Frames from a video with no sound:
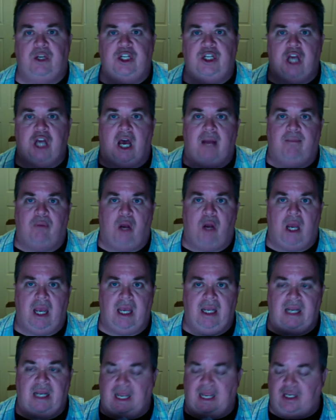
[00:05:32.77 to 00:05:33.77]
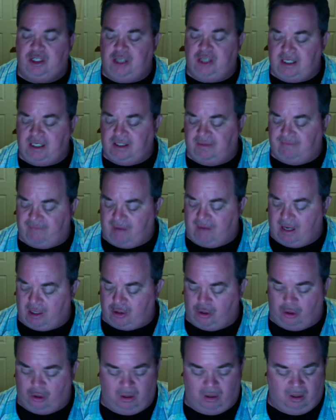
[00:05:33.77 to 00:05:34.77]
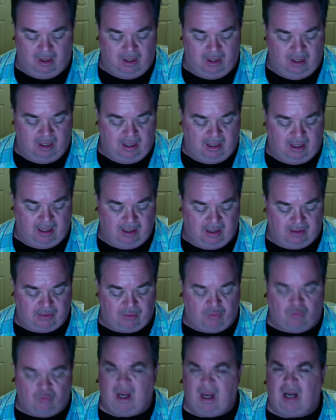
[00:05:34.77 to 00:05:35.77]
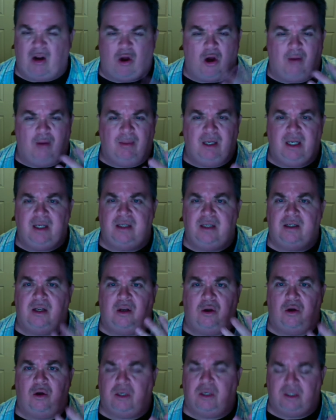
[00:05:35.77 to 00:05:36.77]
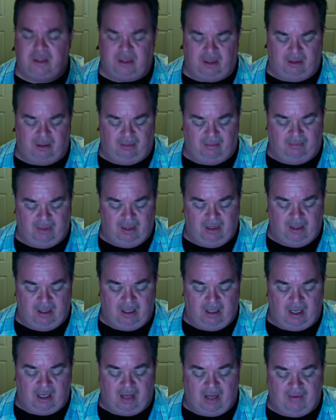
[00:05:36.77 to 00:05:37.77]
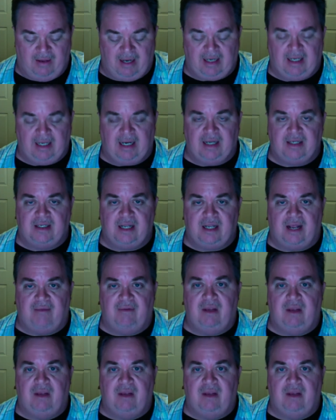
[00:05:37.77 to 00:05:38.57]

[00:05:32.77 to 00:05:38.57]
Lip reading: John Bryan and Jason Faulkner. That's great harmonies and hooks and all that kind of stuff.